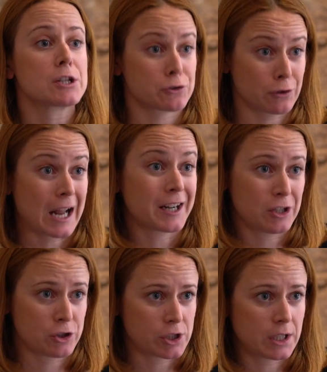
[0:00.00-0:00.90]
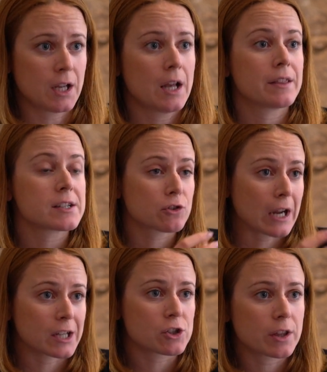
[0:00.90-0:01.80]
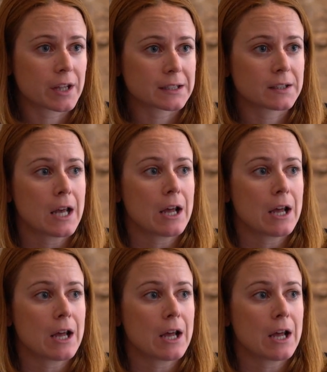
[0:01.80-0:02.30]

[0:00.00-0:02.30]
strategy, this strategy that